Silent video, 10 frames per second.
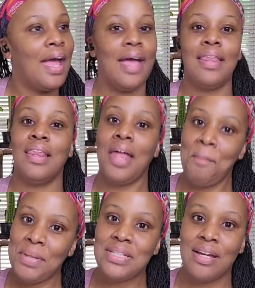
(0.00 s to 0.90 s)
And let
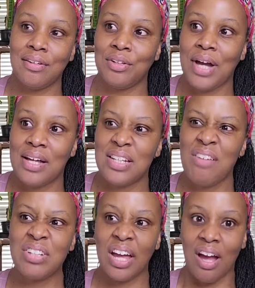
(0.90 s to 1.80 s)
me tell you guys, I
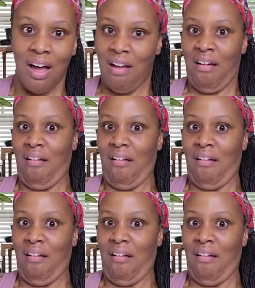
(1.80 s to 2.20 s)
was like,